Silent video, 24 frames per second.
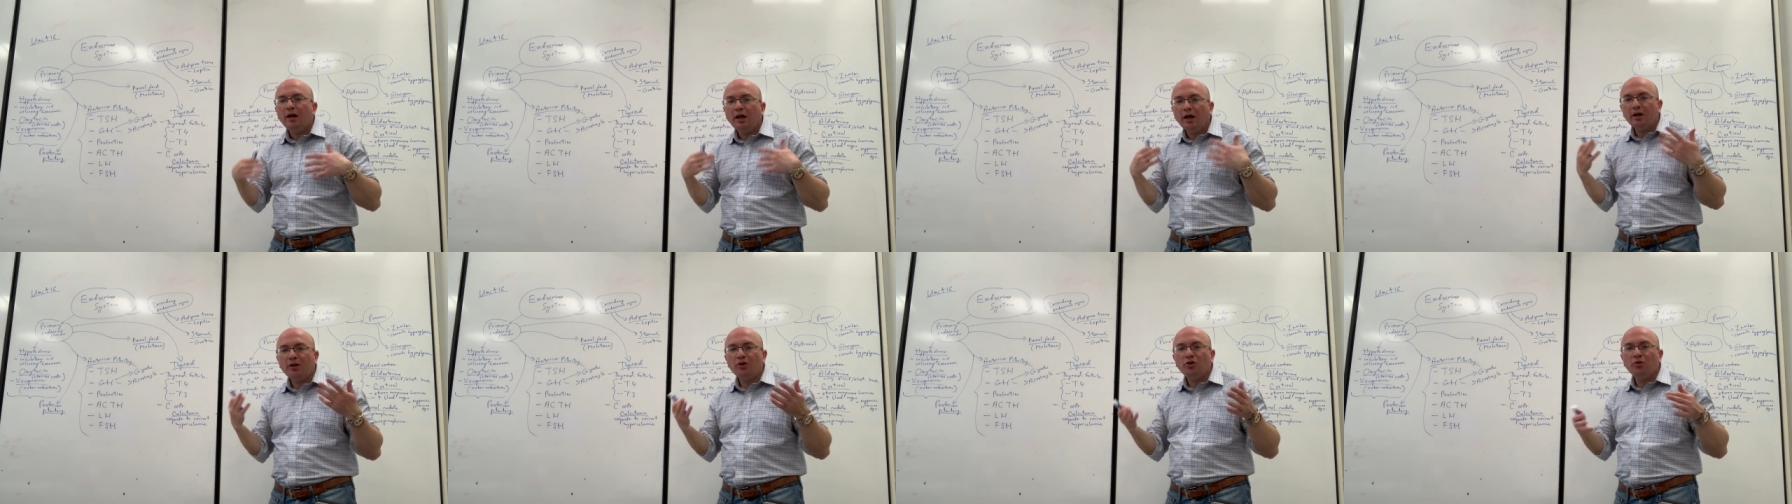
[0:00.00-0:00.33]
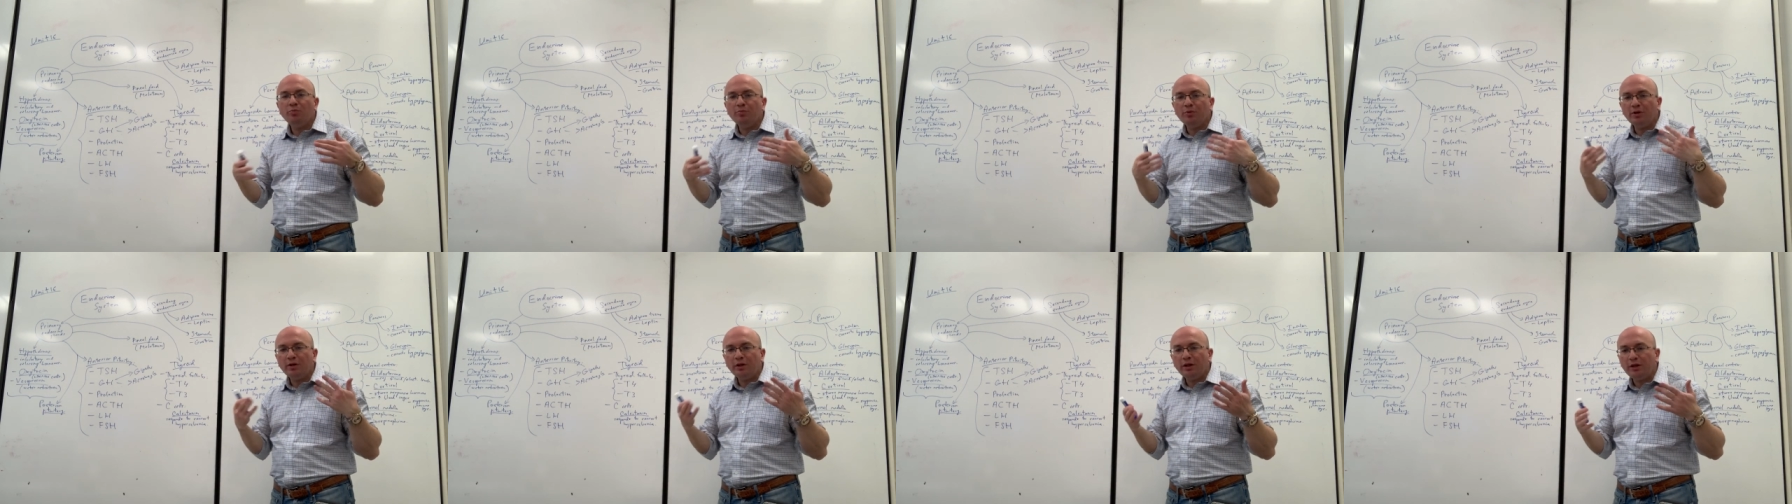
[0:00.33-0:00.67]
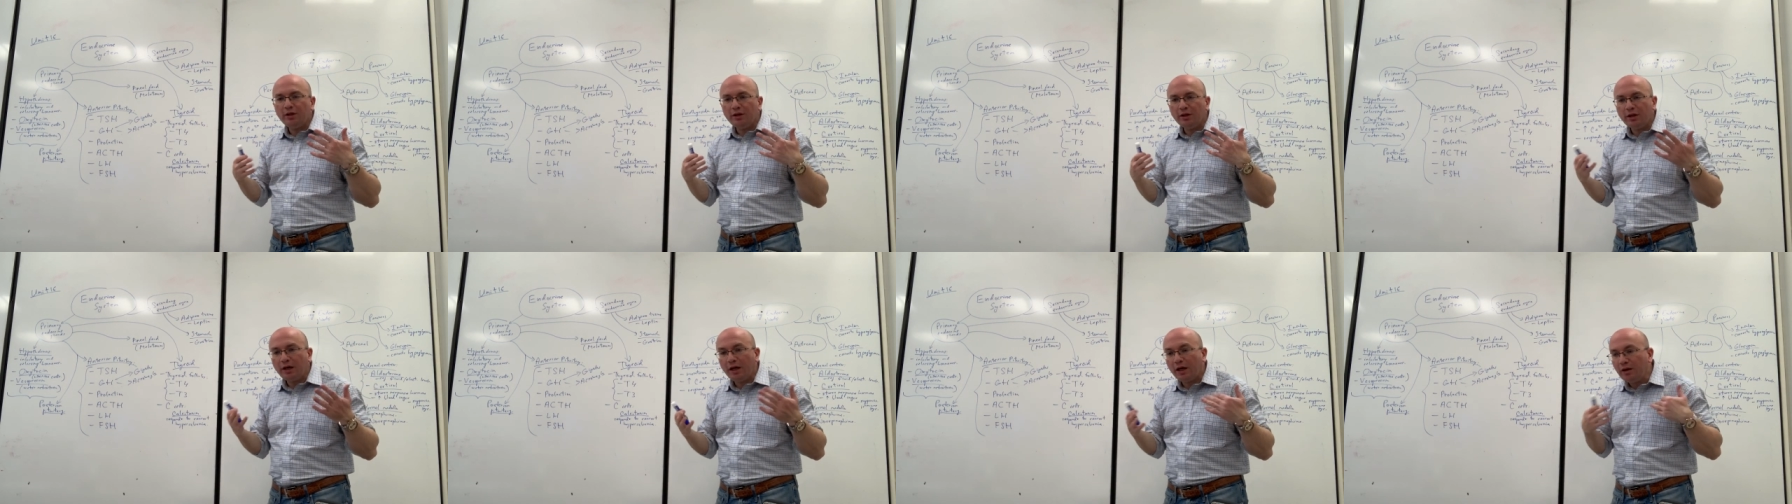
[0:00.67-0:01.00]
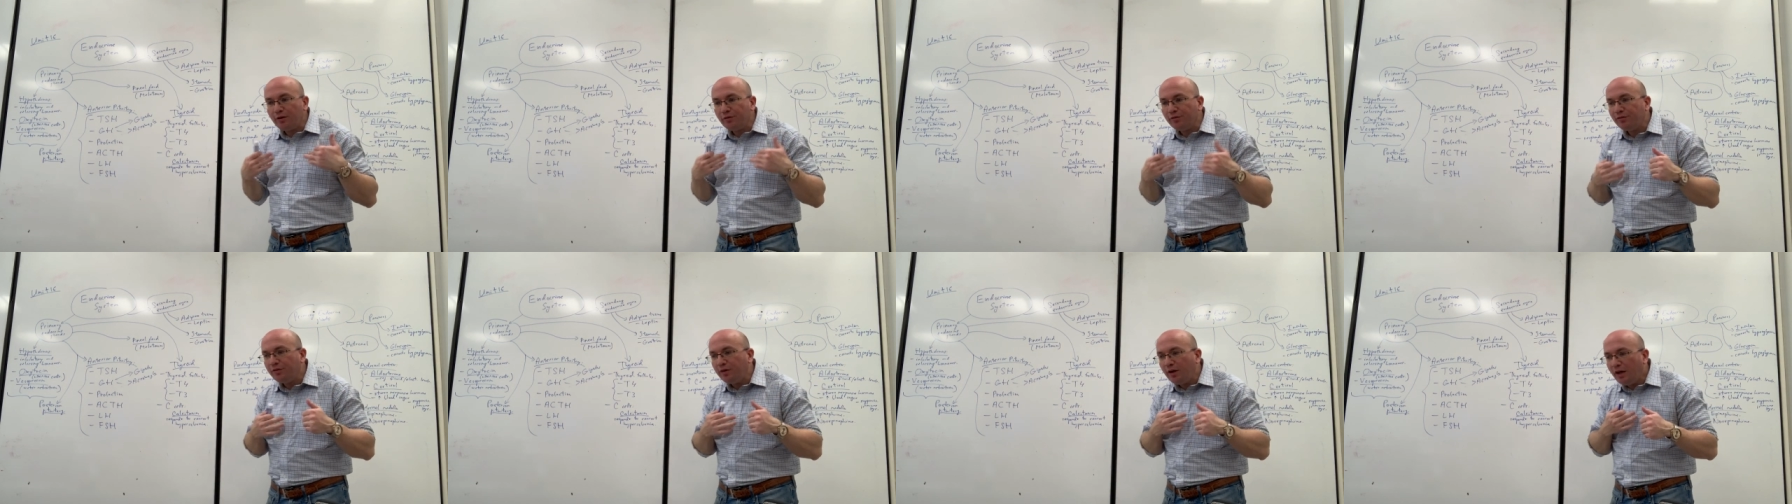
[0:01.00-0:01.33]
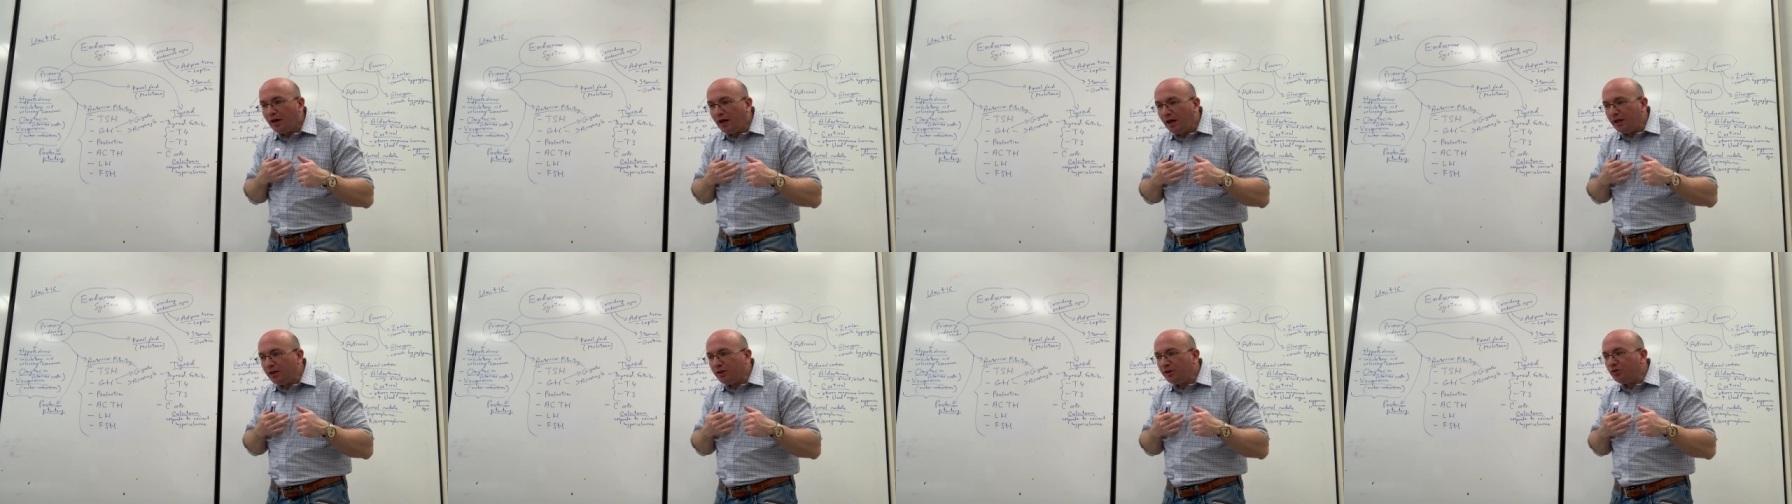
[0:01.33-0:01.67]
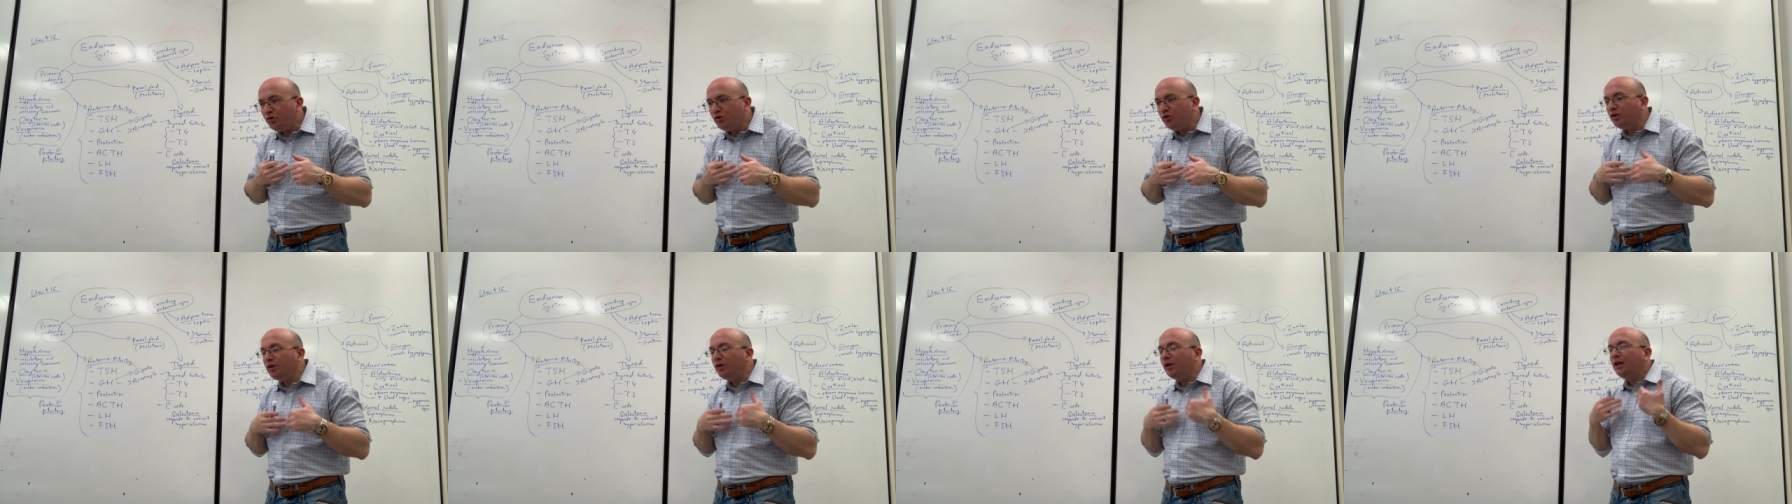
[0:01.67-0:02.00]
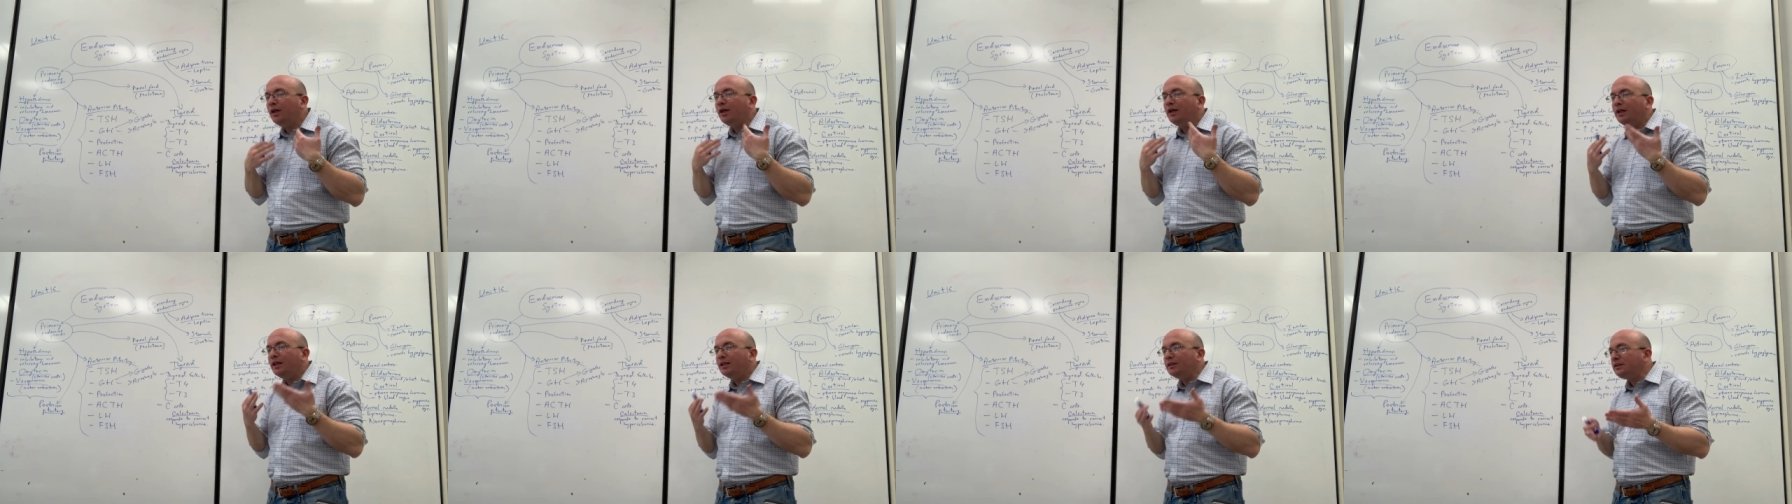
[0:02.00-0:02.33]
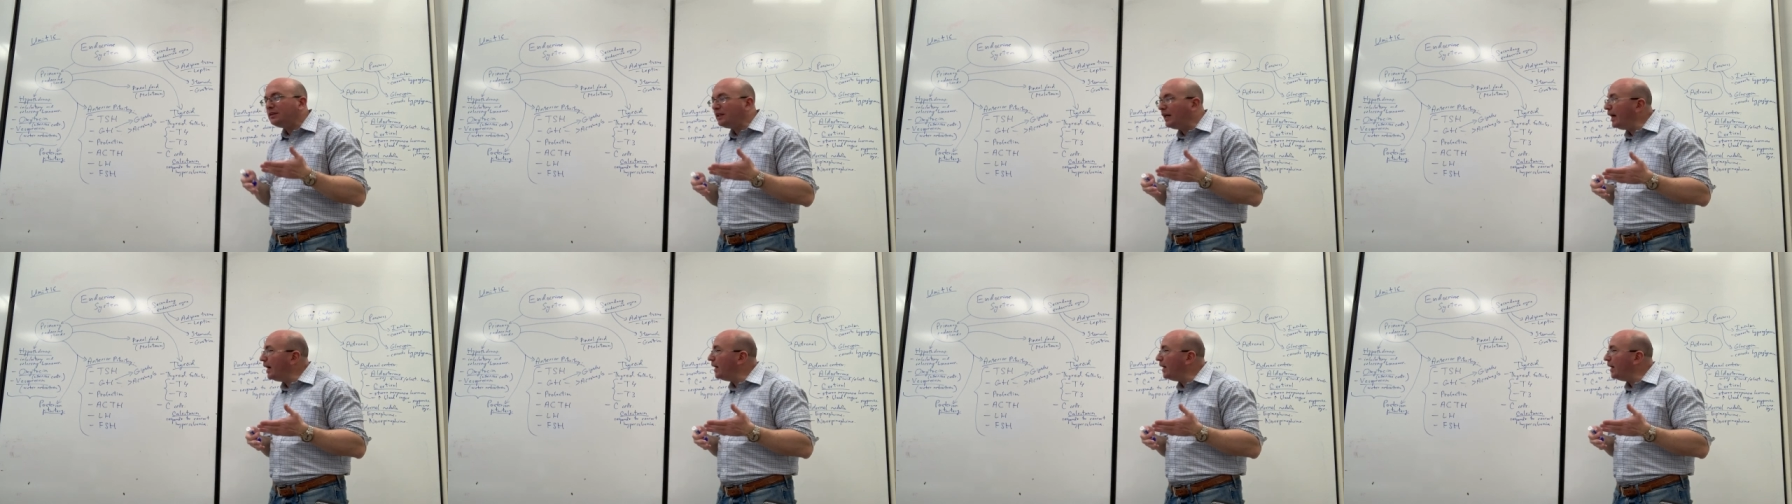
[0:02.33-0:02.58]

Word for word: accumulating kind of energy. It's